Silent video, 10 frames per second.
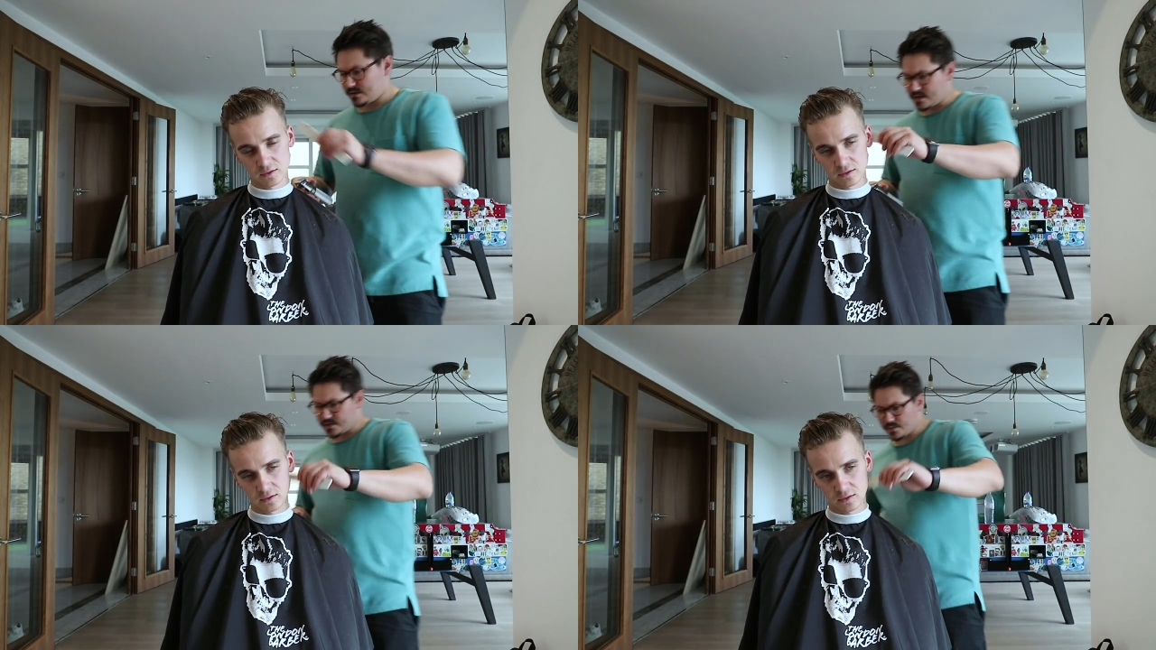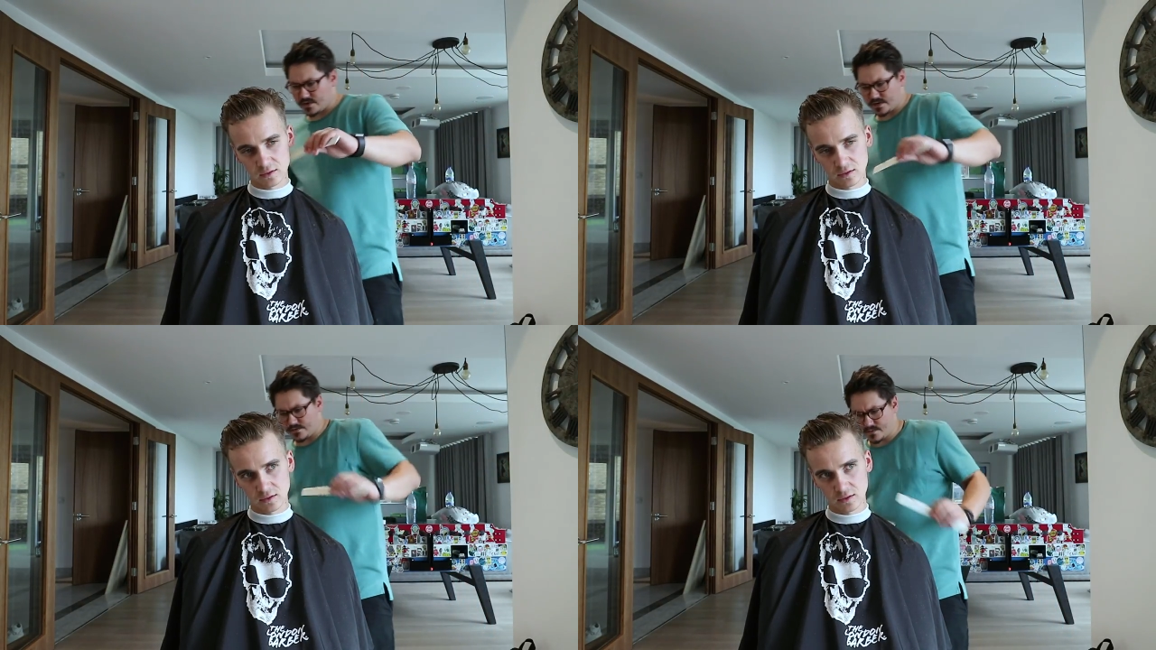Speaker 1: I just
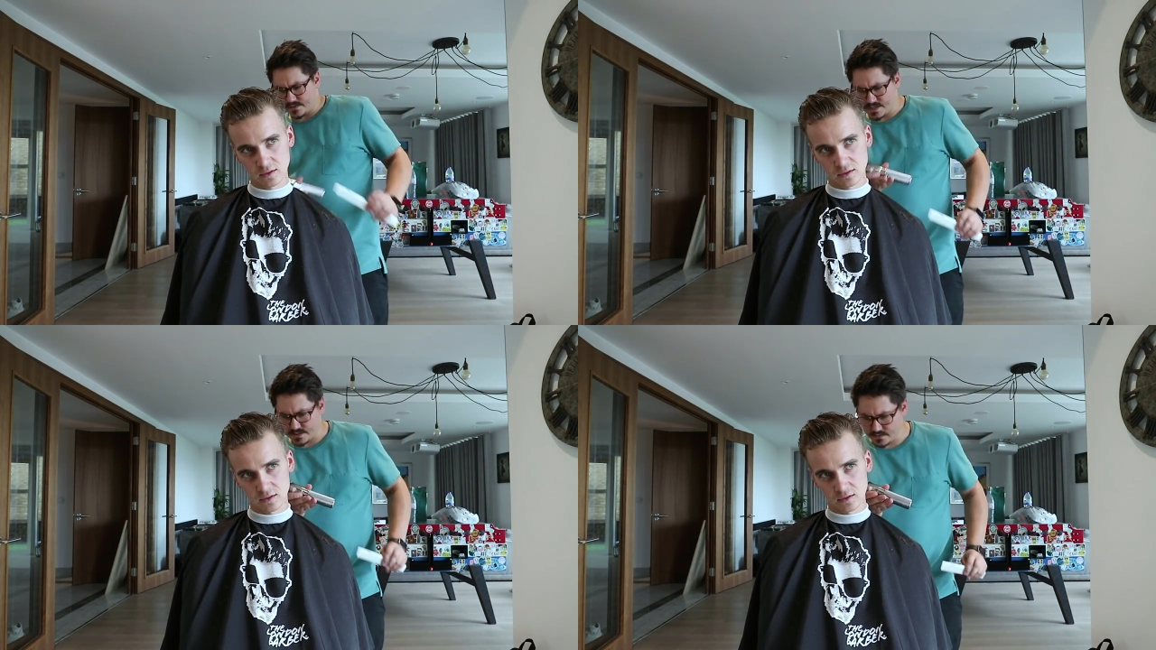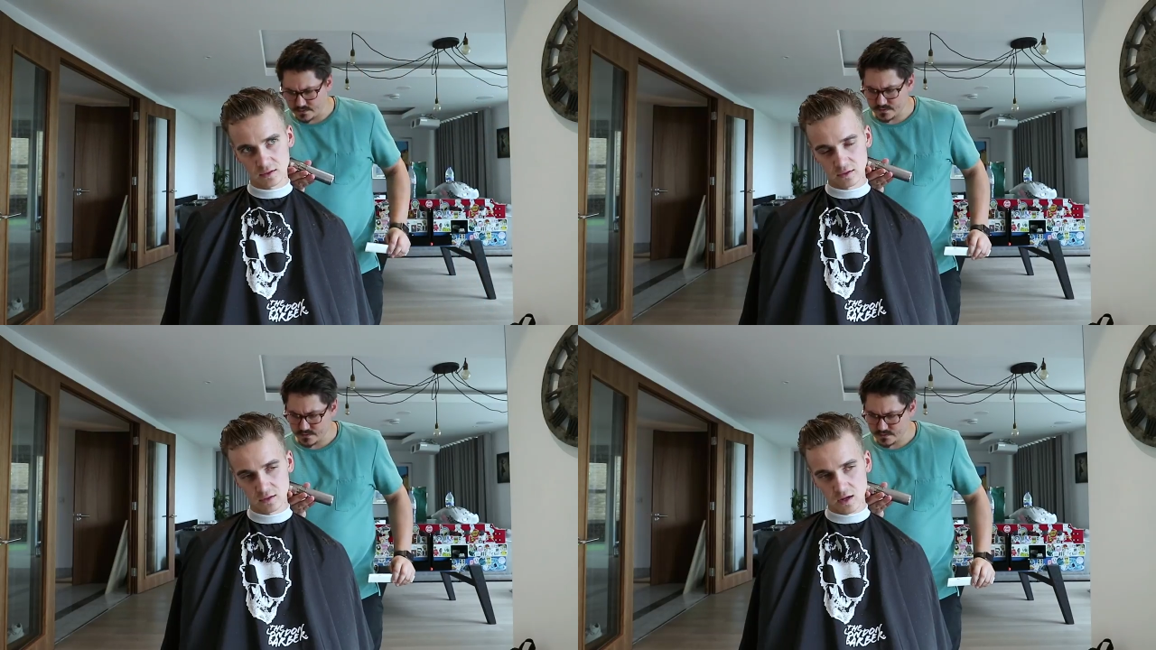wondered if it was any
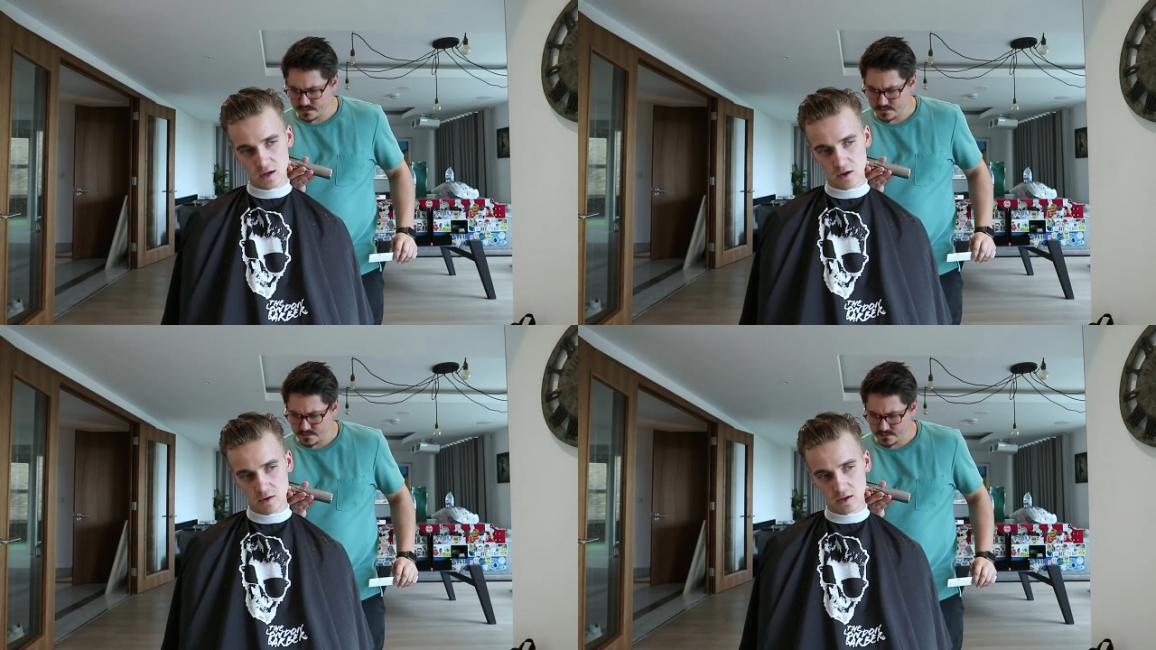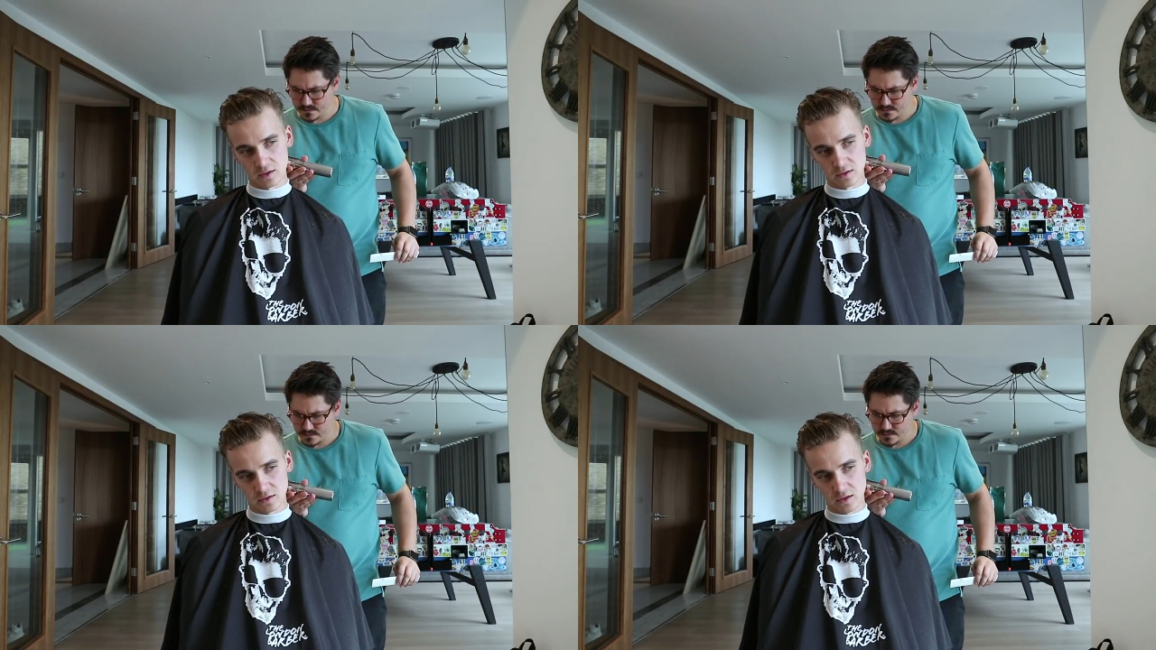good. Yeah, no, it
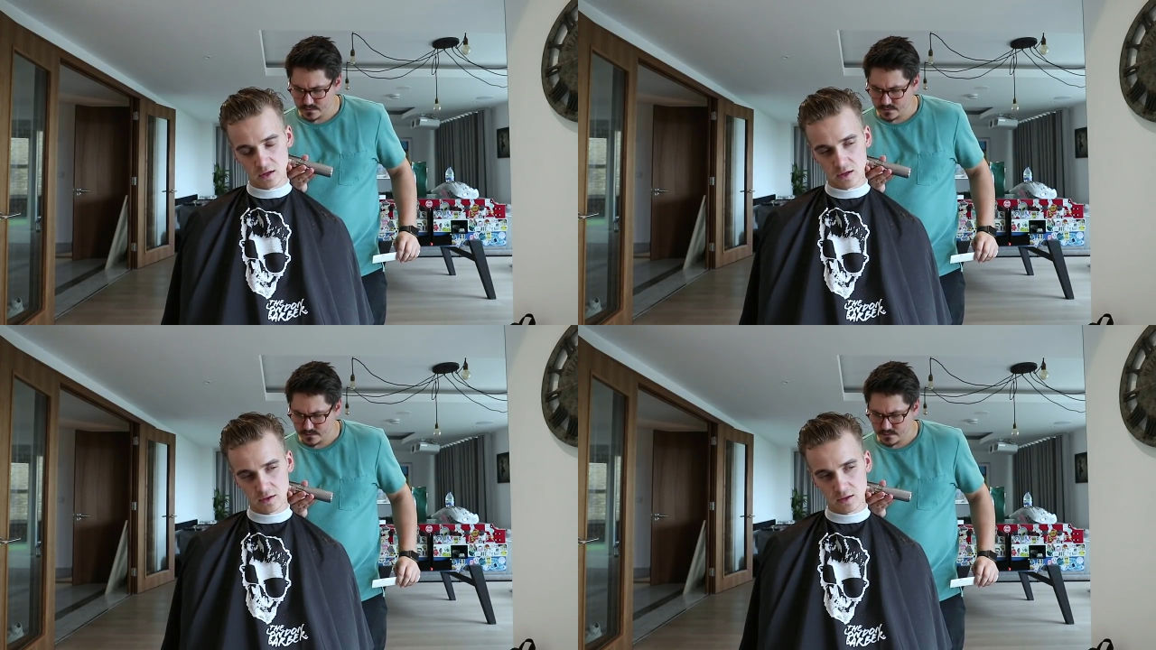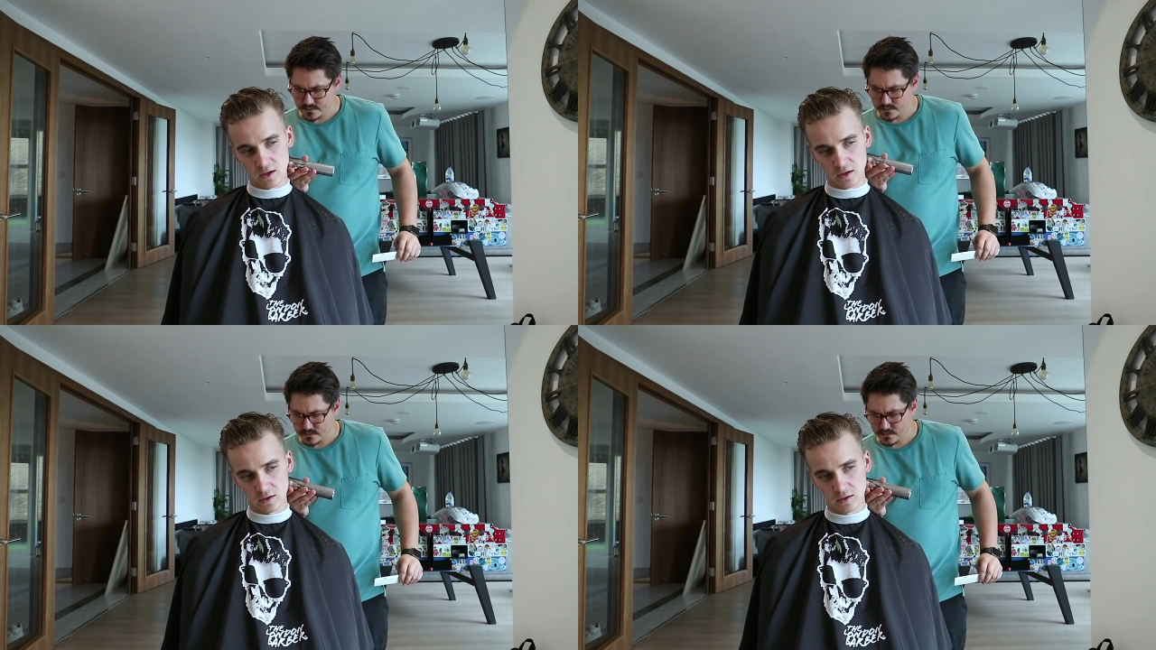is. I like.
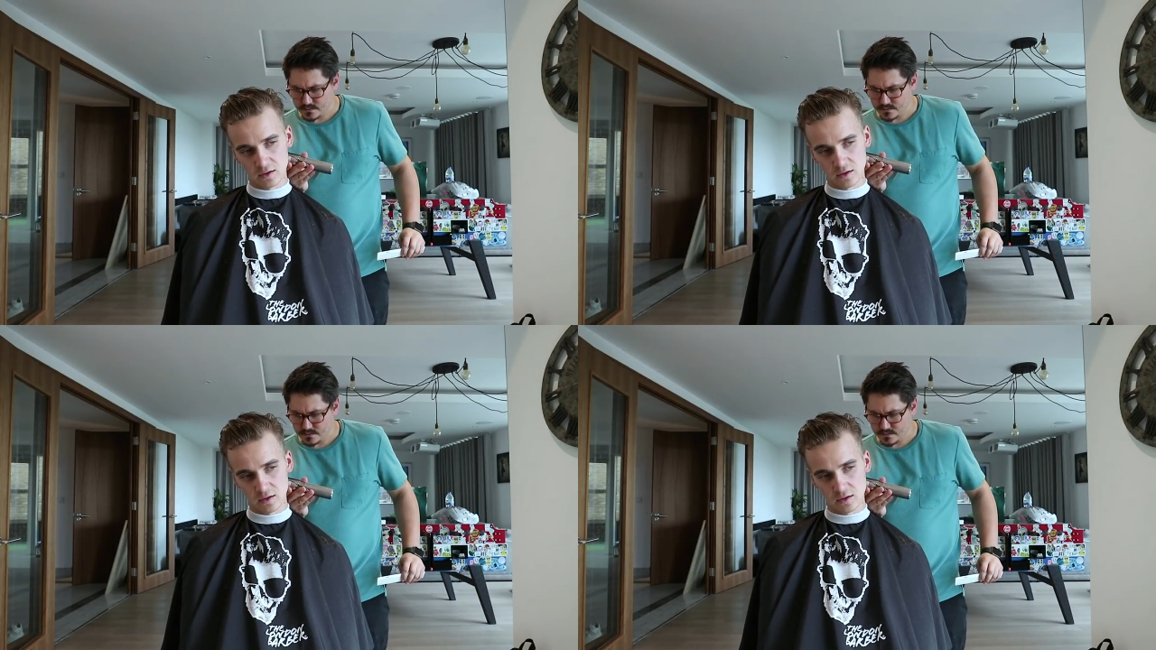Yeah.